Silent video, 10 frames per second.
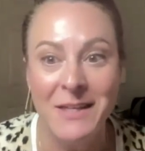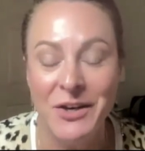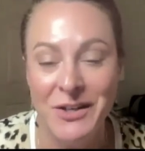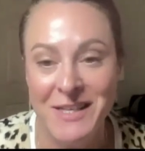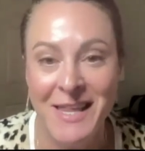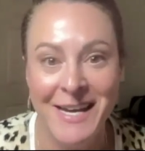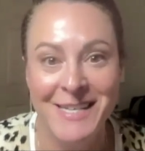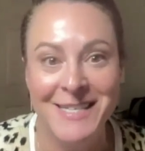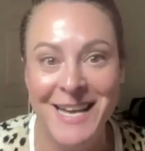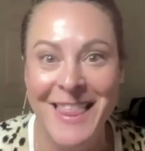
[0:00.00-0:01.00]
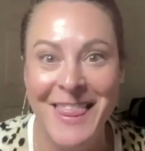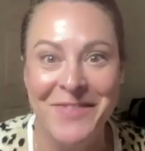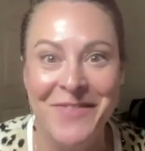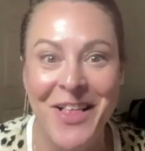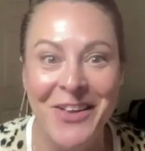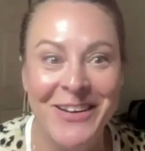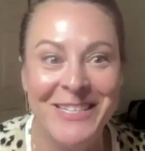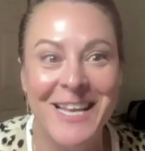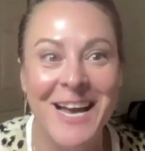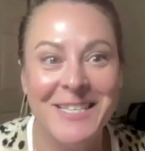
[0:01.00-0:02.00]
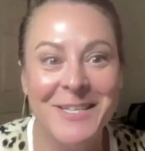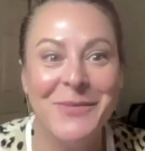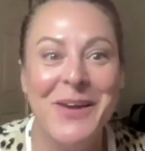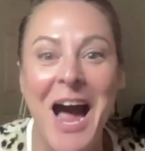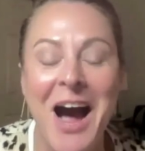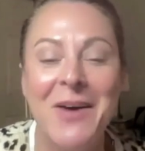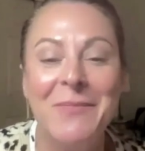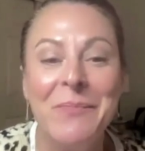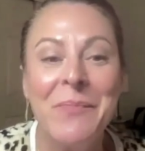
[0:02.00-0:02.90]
And you'll see this in the following slides as we go.